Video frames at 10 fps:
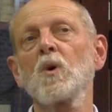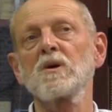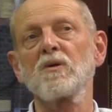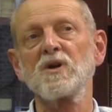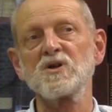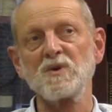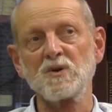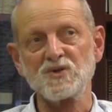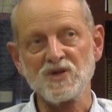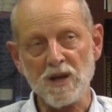one of the things we
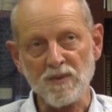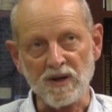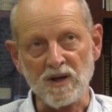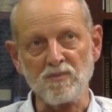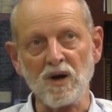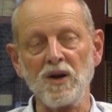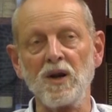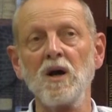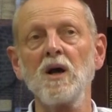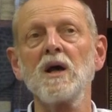could say about
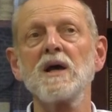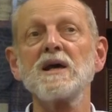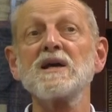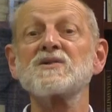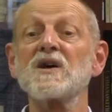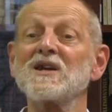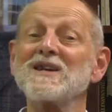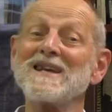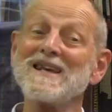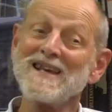Nibbāna is that
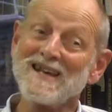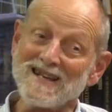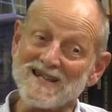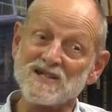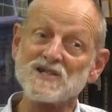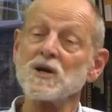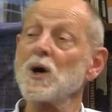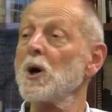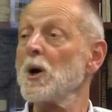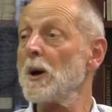it is
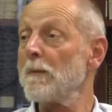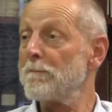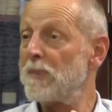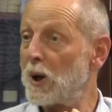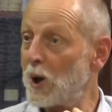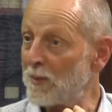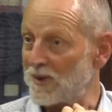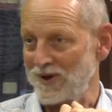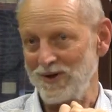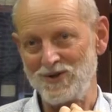
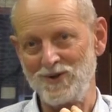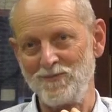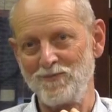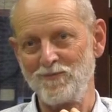permanent.